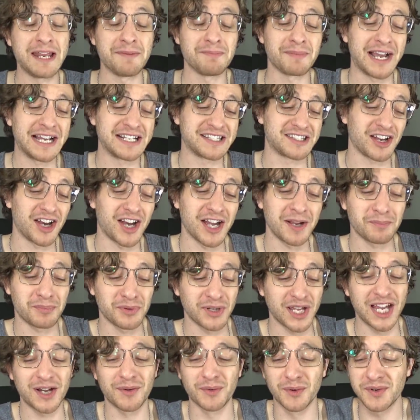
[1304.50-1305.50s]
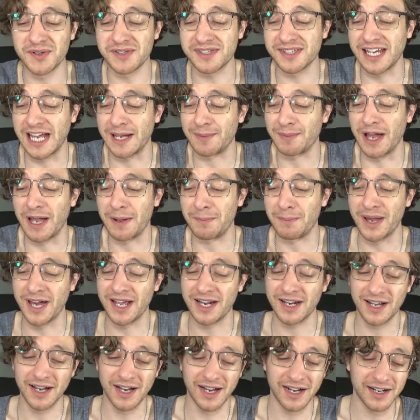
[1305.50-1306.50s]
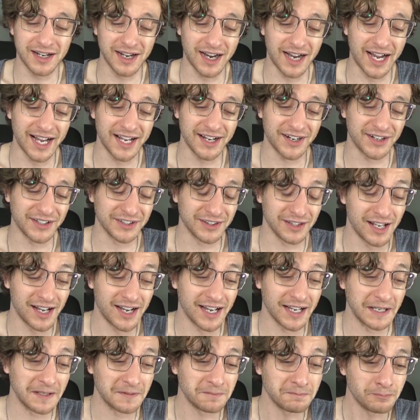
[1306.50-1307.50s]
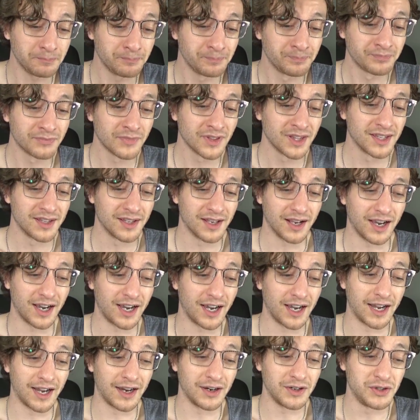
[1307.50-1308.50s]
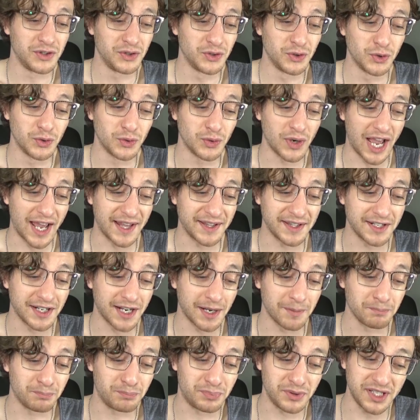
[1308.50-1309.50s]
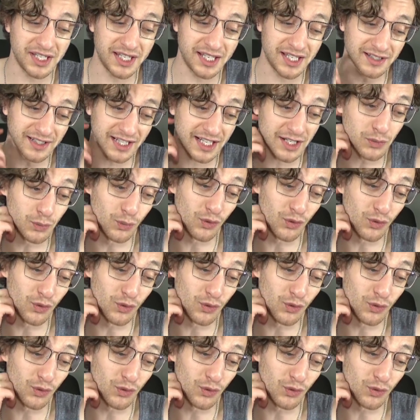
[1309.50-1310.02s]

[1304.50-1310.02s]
in my time playing RuneScape, I met a guy online who ended up being